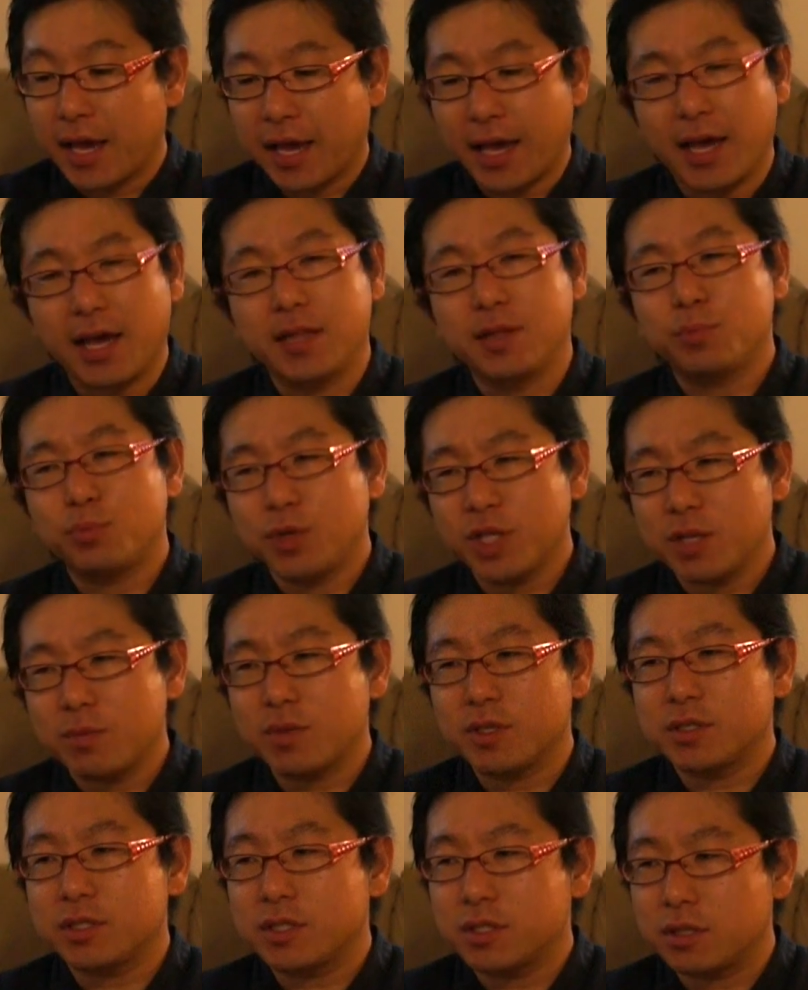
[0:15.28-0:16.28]
and pretty
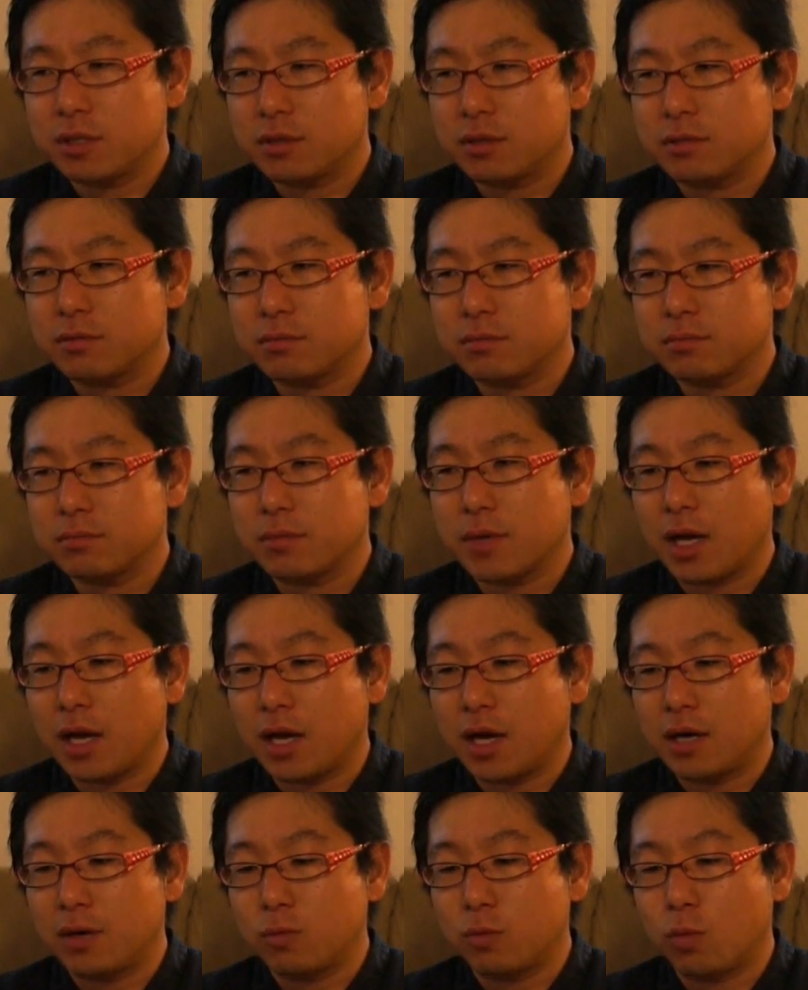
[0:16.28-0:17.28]
much
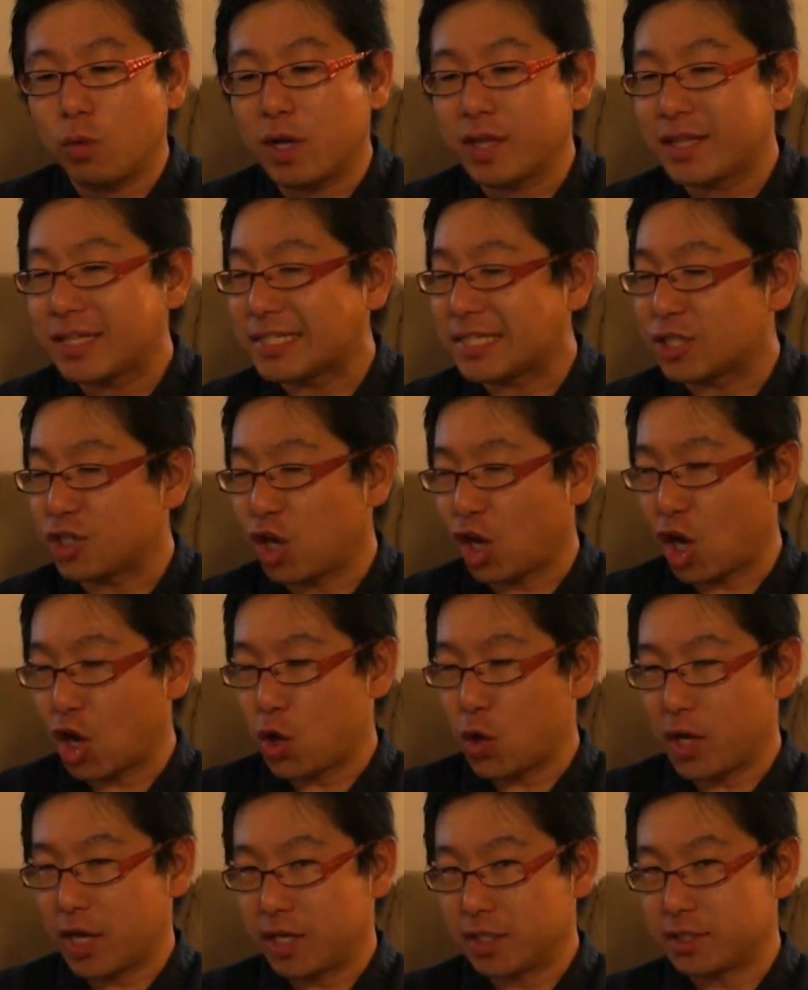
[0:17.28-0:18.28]
what
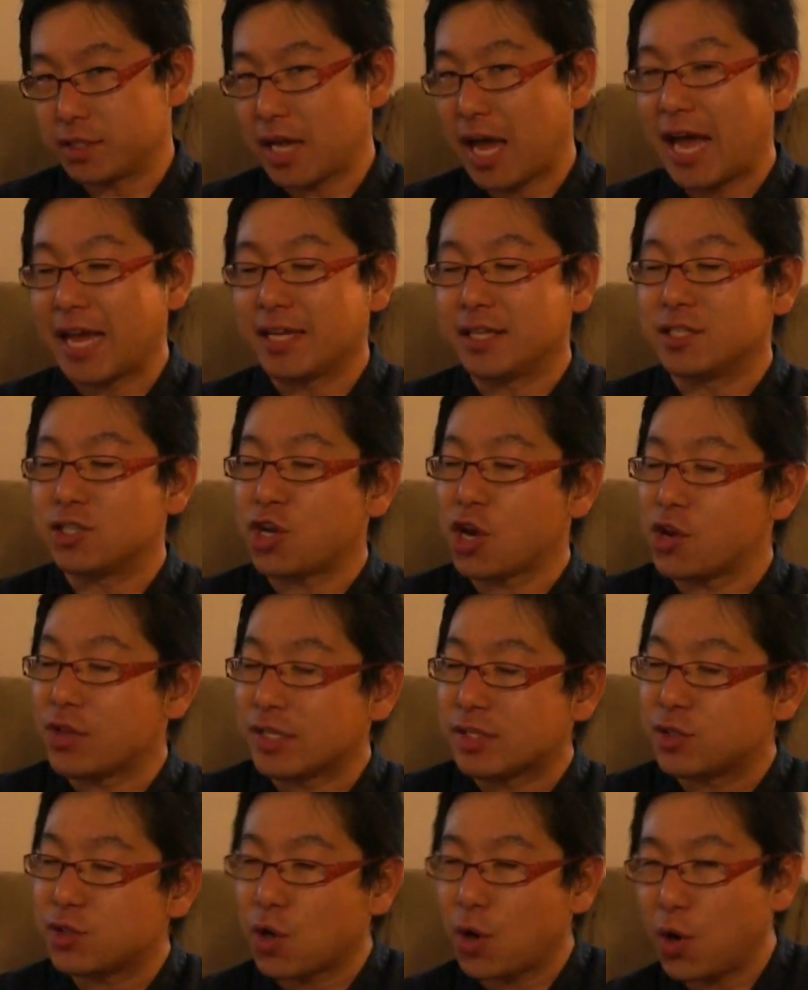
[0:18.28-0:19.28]
Sashiko is. I share the
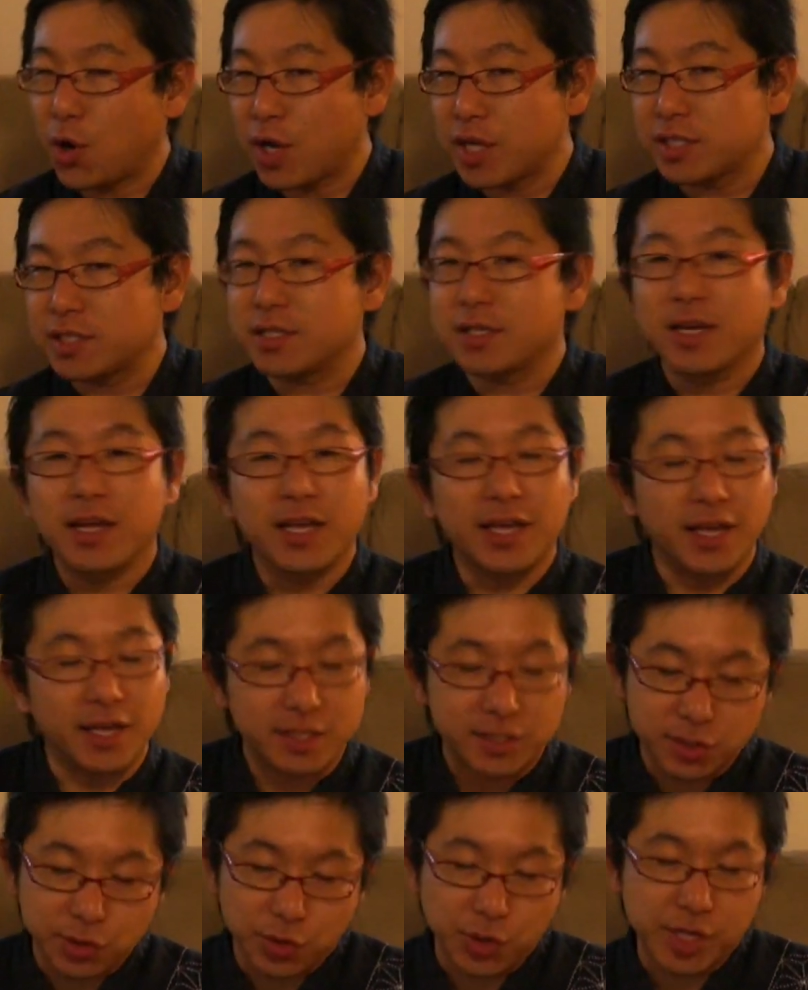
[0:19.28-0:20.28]
stories,
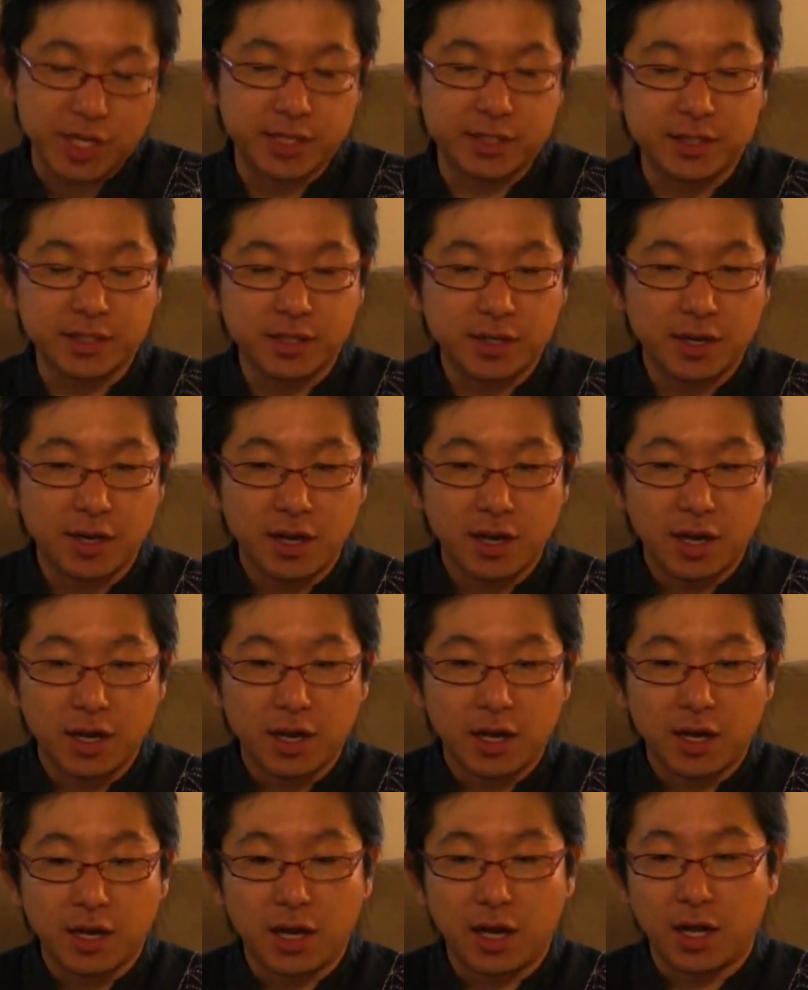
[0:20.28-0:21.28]
histories,
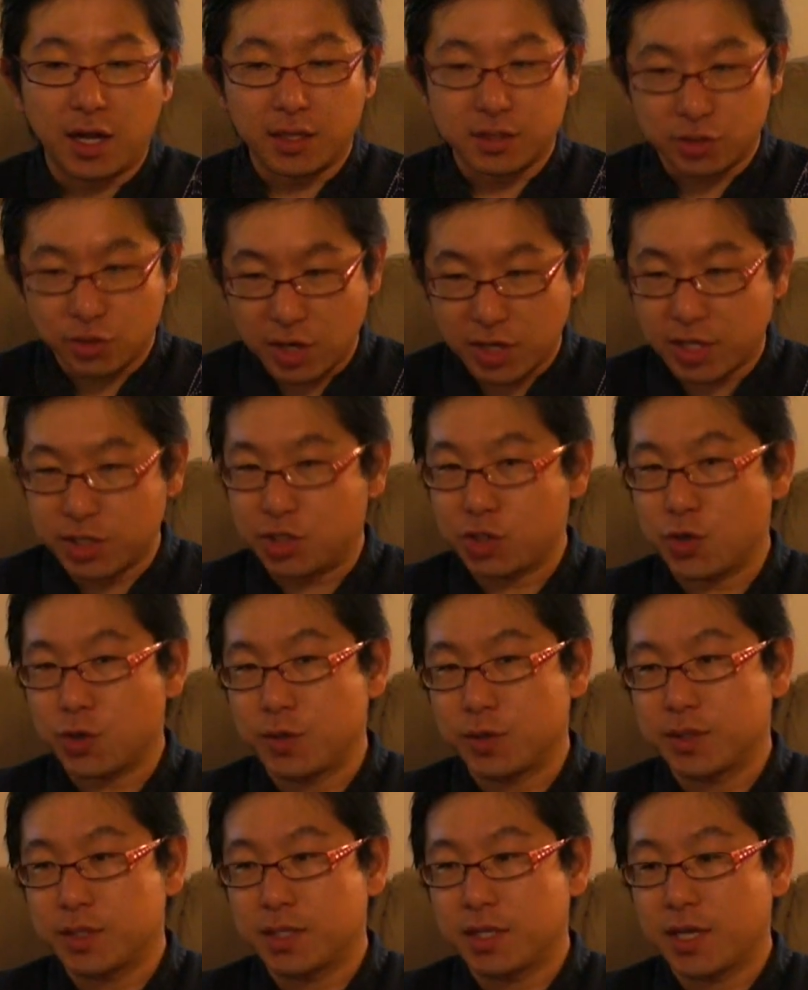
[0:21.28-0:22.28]

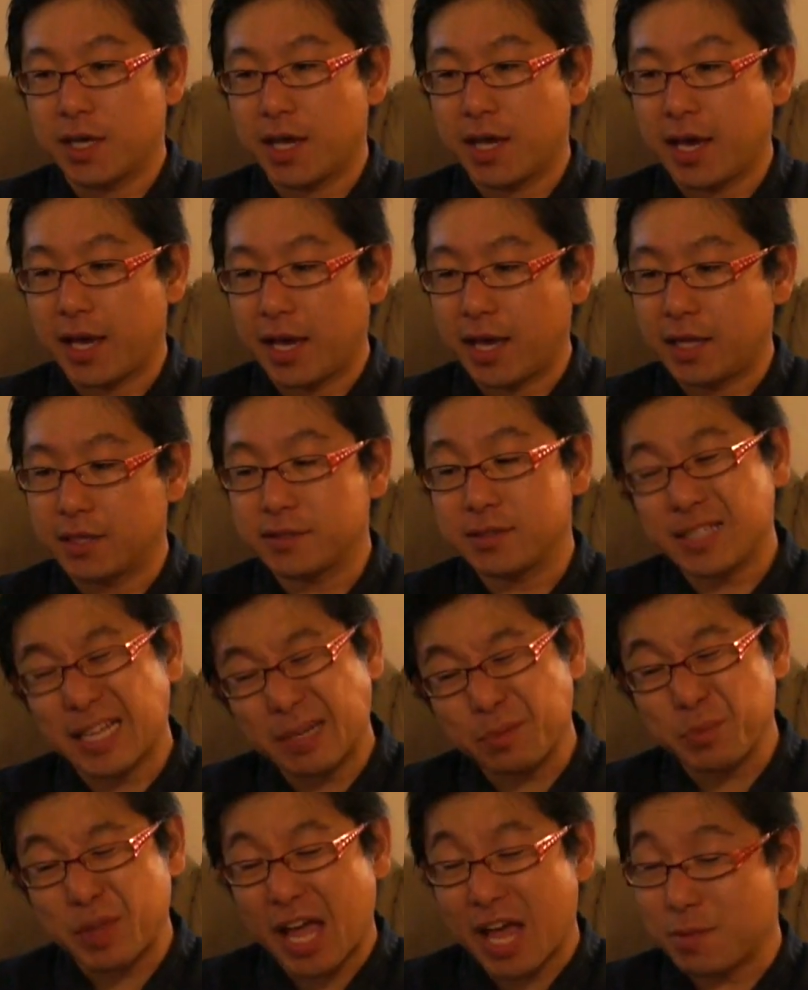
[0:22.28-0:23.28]
traditions, and
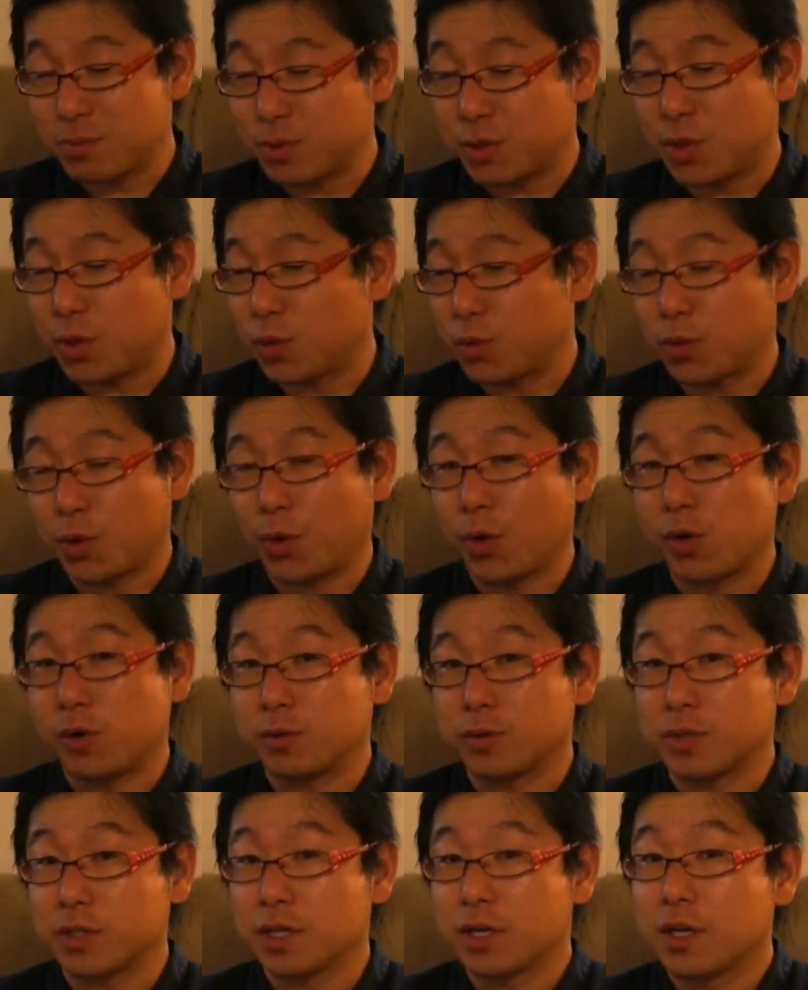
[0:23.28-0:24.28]
sometimes
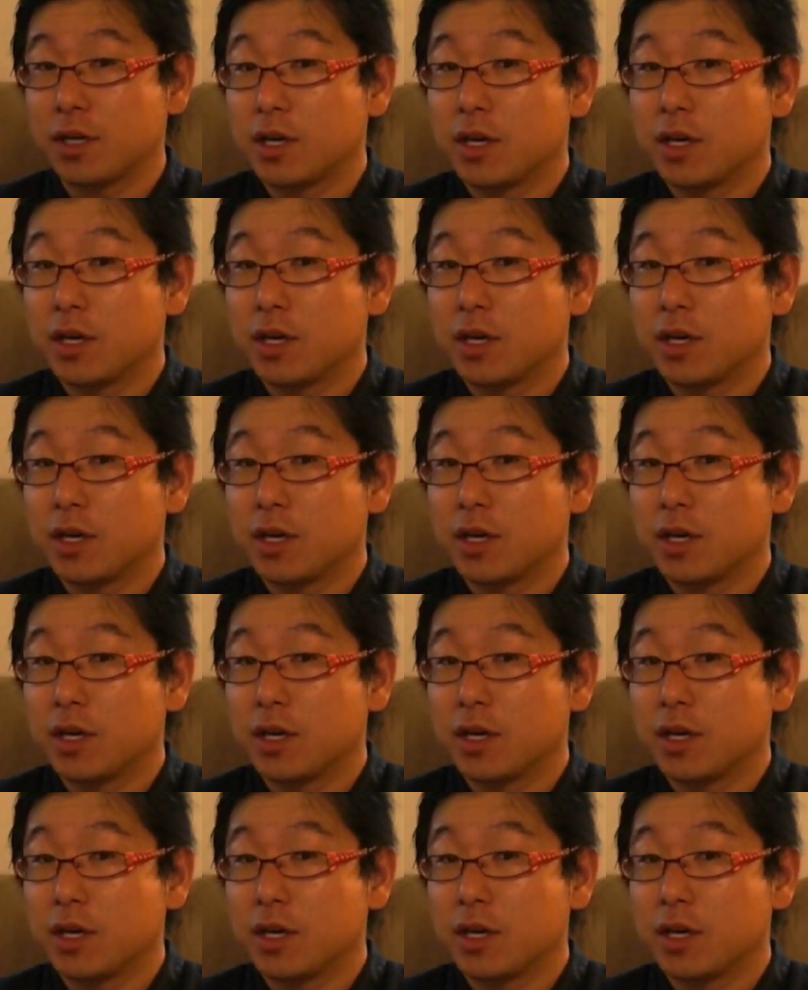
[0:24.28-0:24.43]
tutorials.